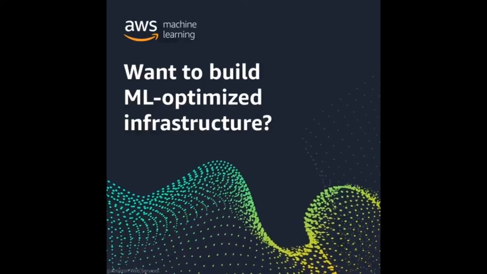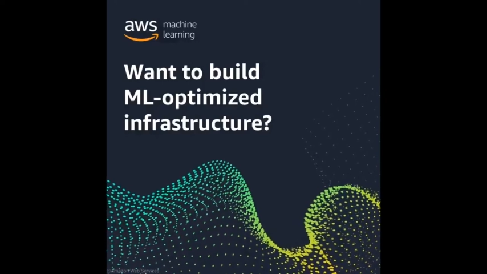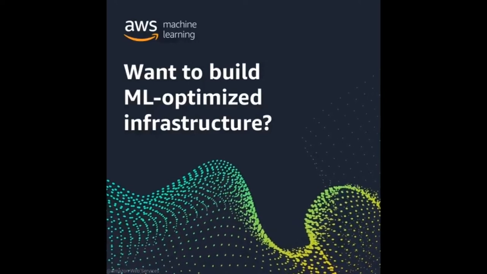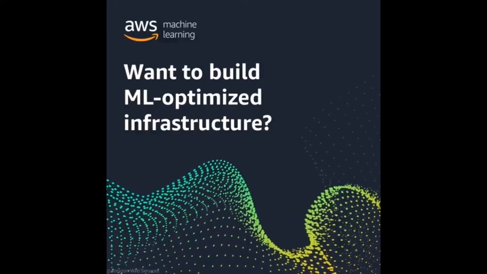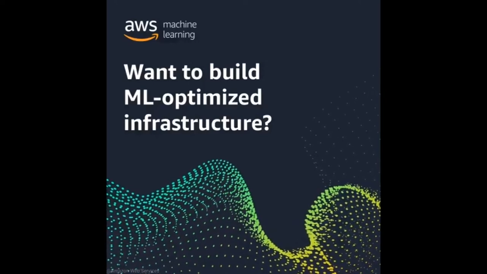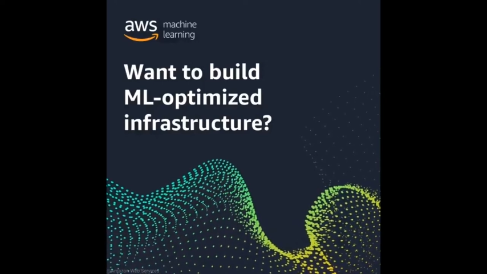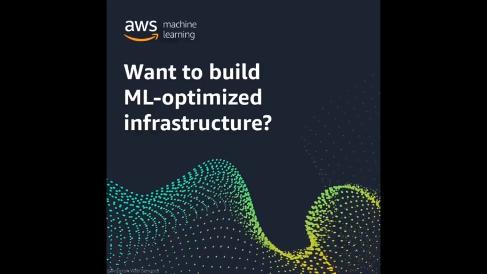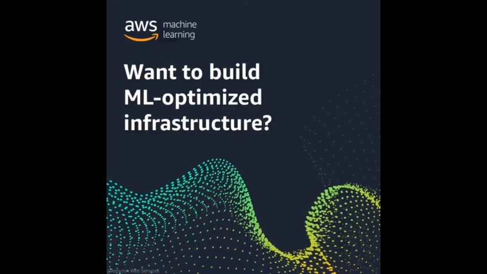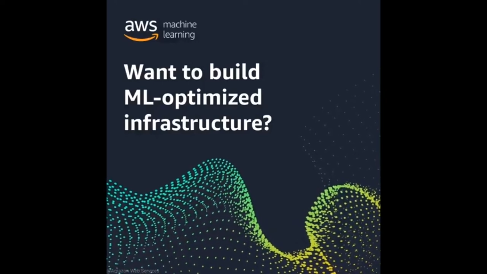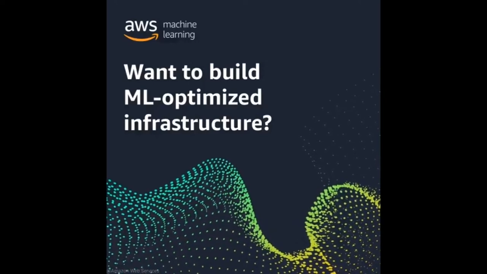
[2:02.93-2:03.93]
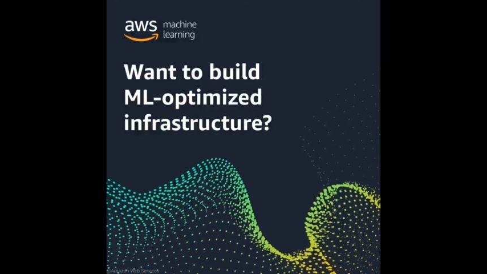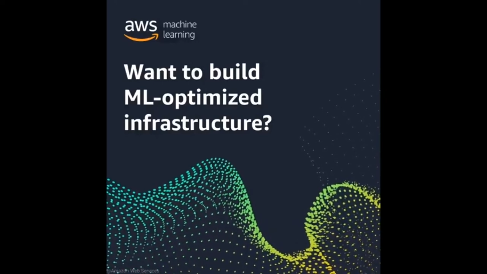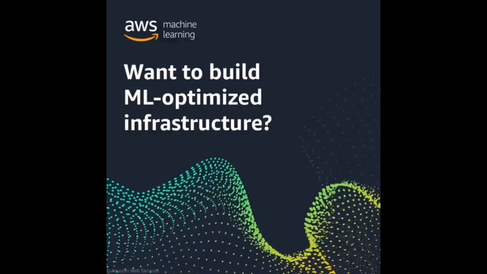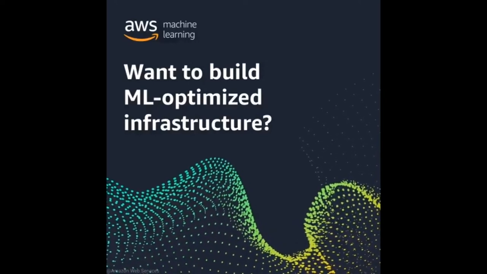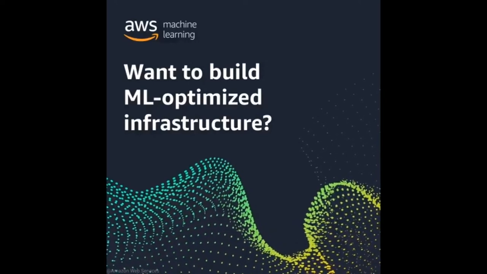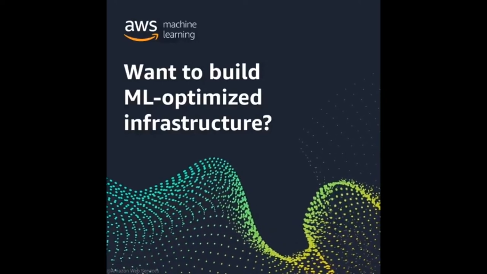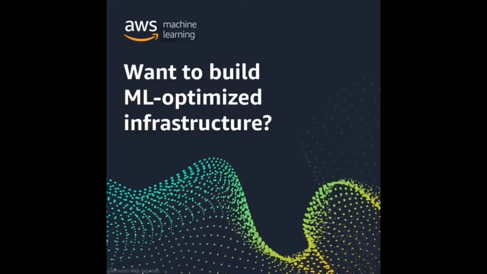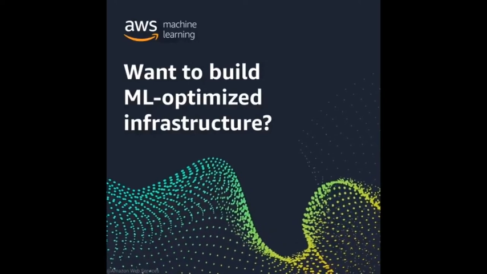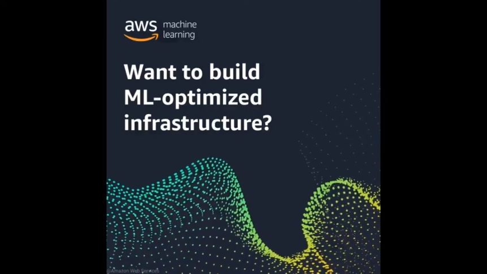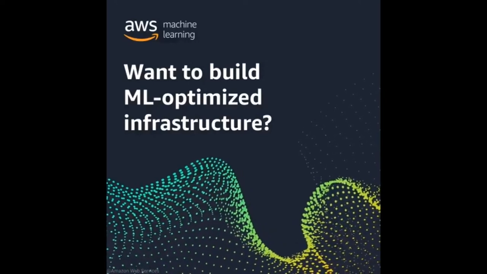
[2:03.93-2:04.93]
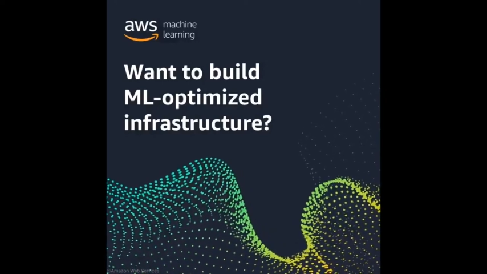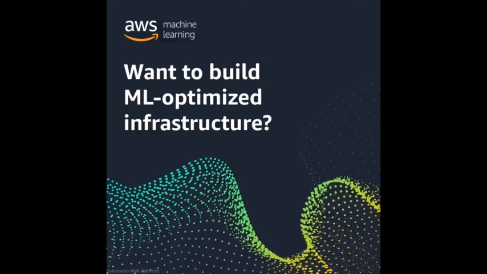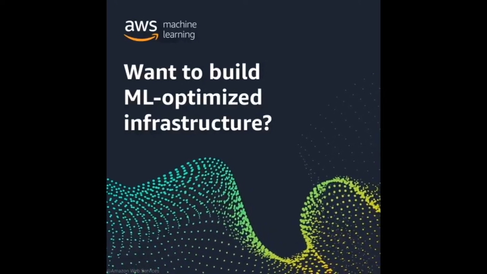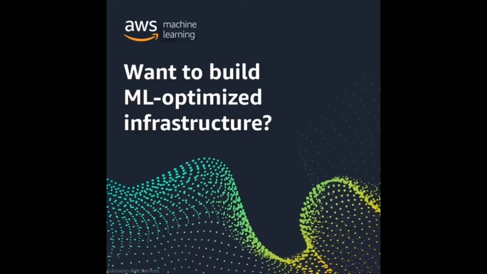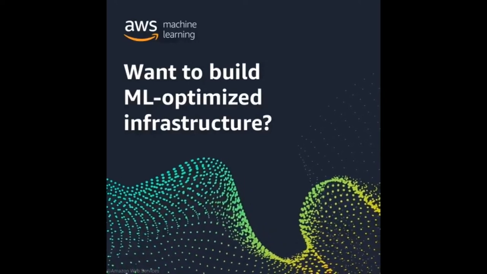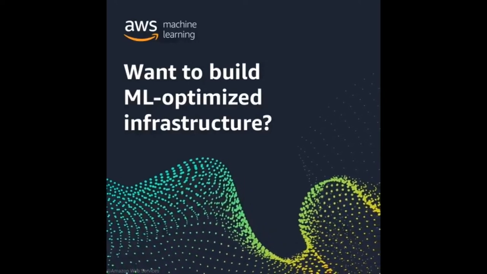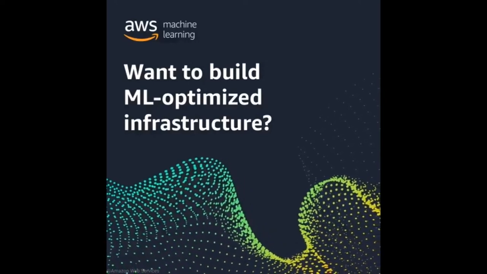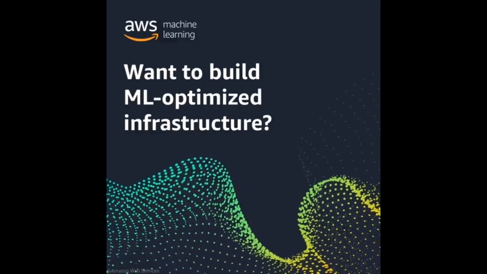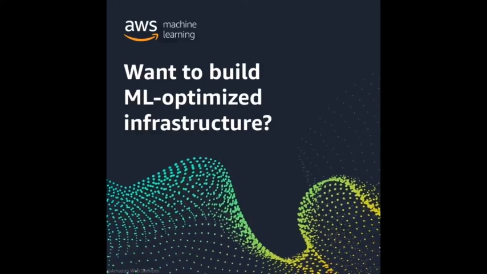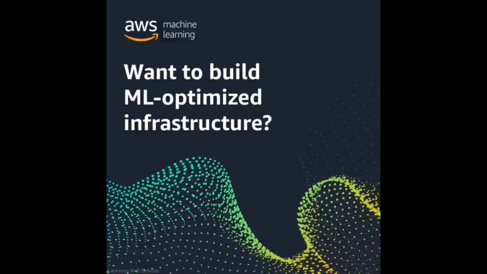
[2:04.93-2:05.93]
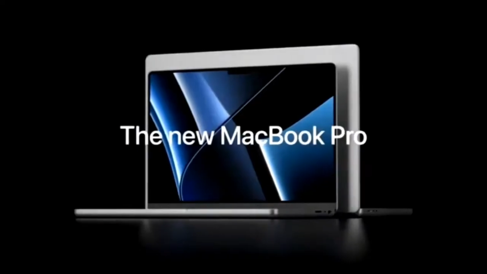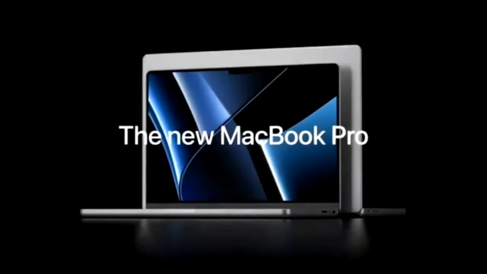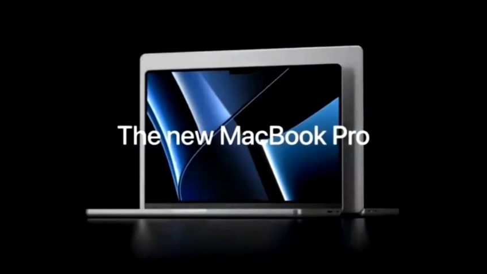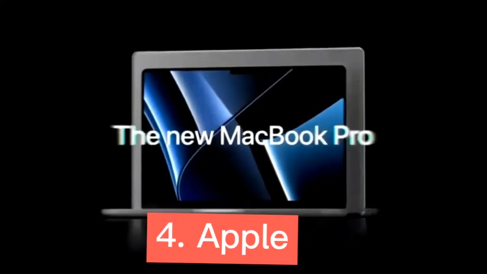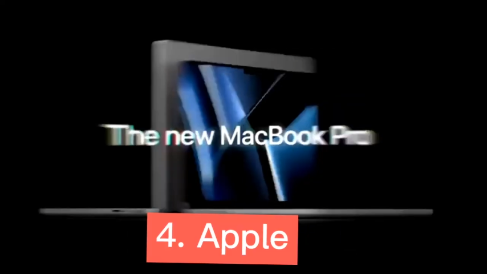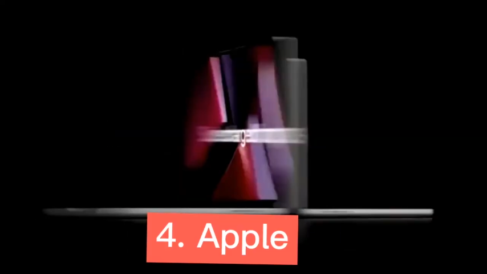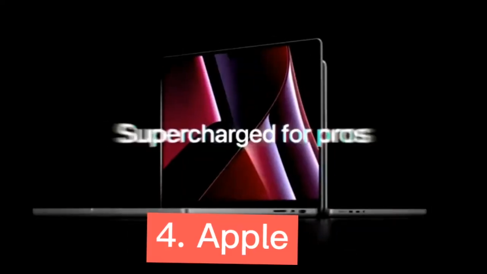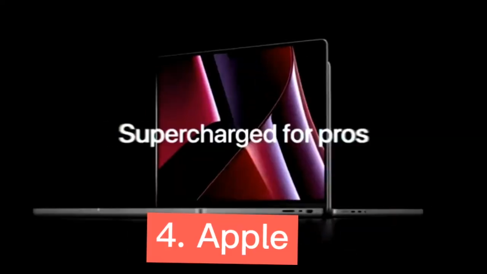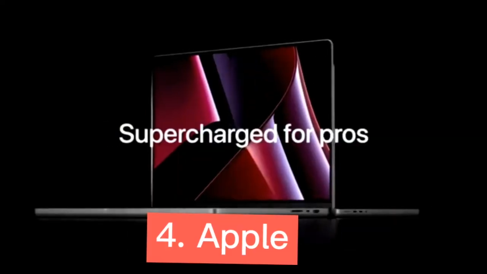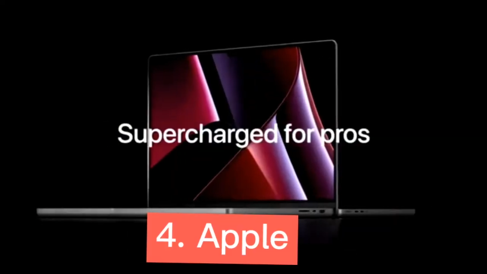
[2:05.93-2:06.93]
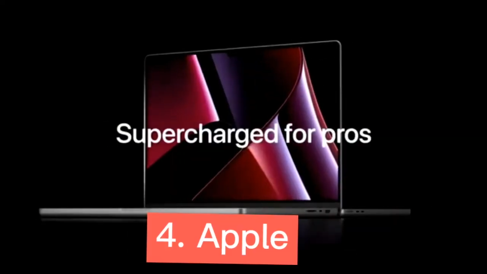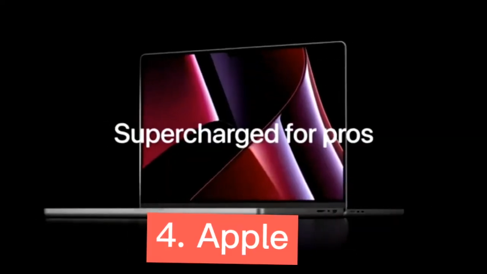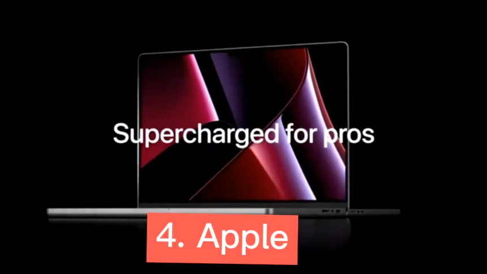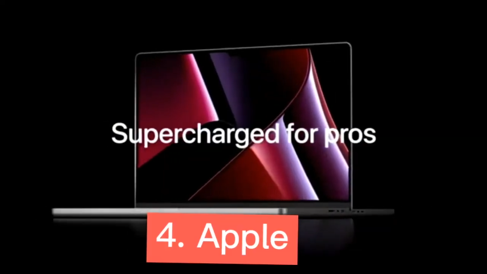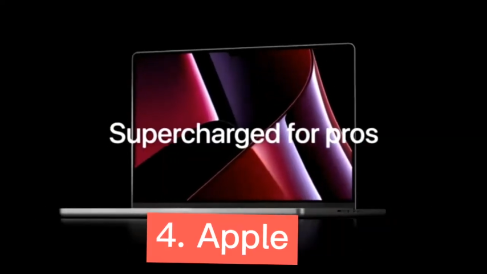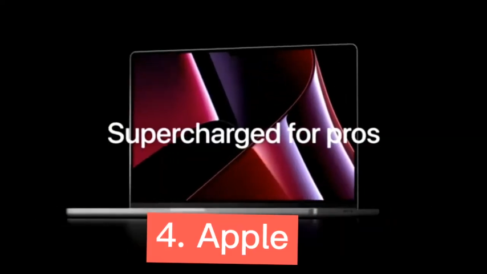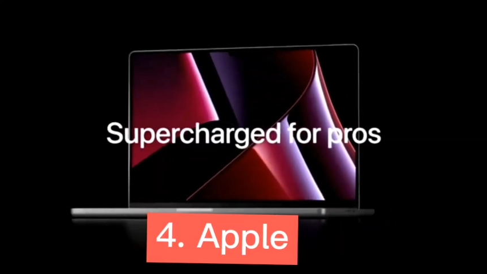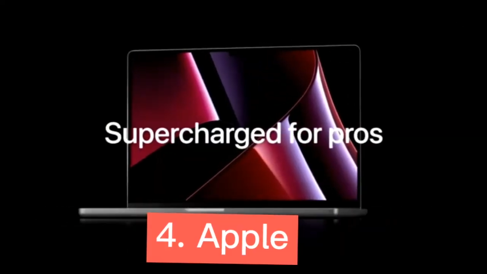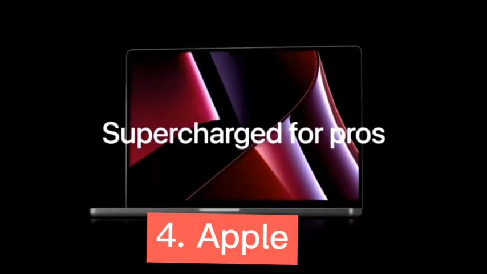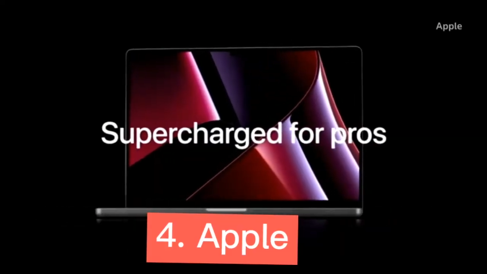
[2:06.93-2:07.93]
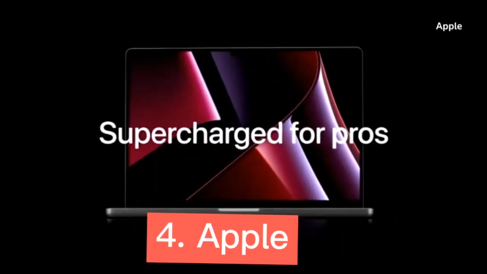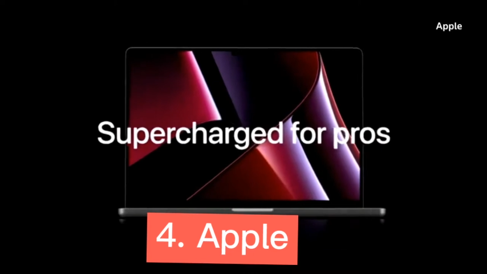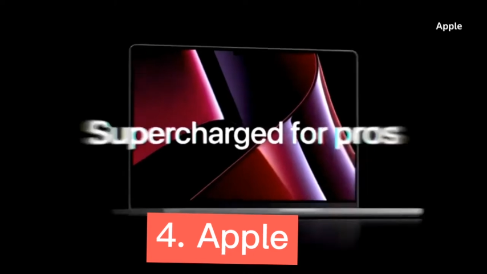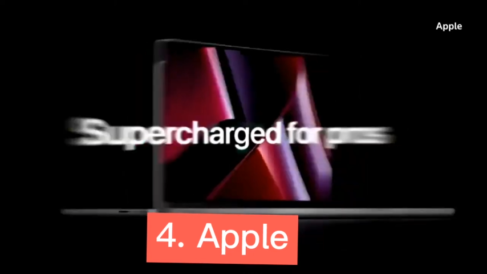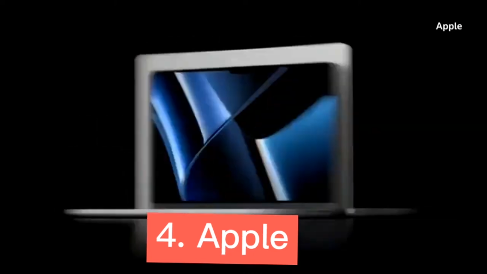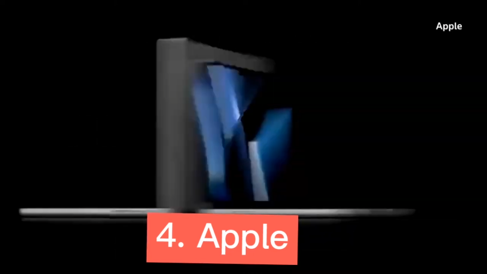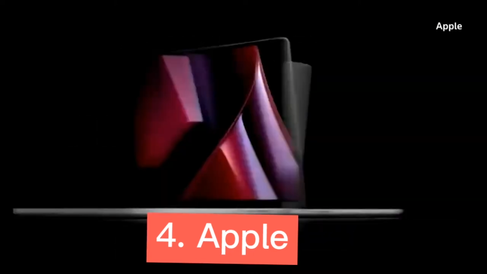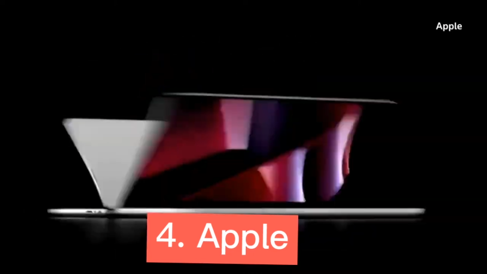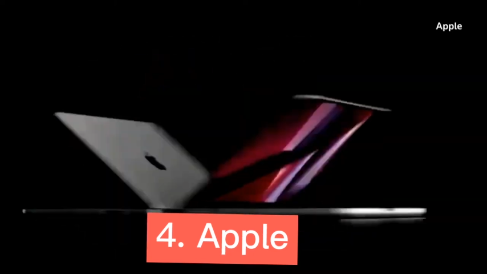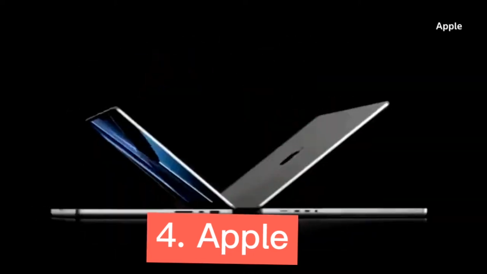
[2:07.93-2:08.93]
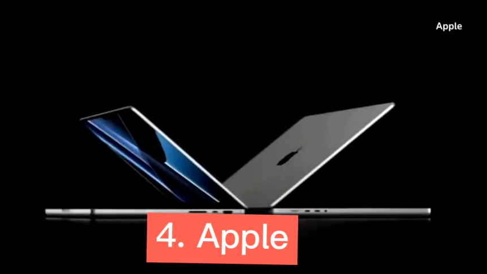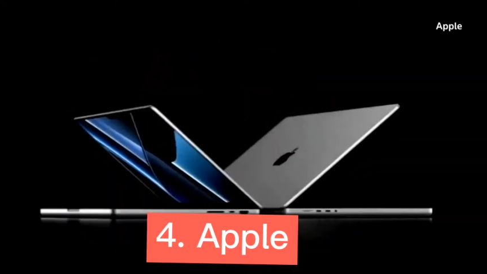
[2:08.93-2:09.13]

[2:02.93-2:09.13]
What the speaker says: No face is visible, so there are no lips to read.